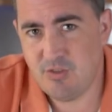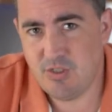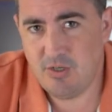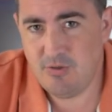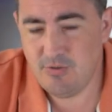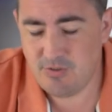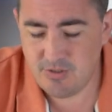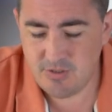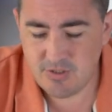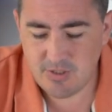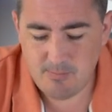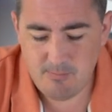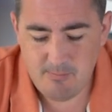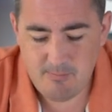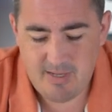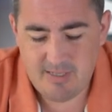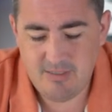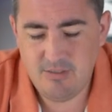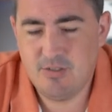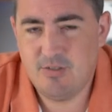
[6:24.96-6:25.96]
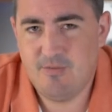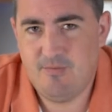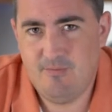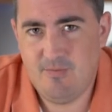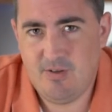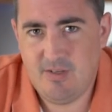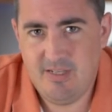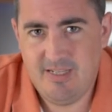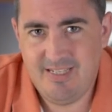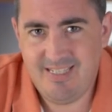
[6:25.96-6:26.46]
chosen to mount
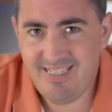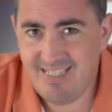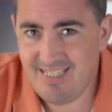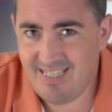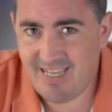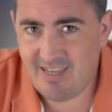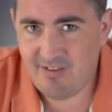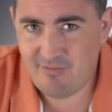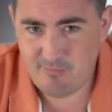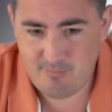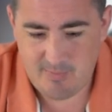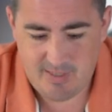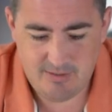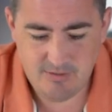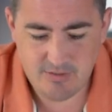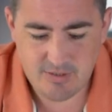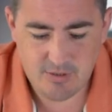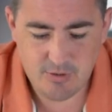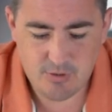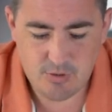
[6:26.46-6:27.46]
via EF mount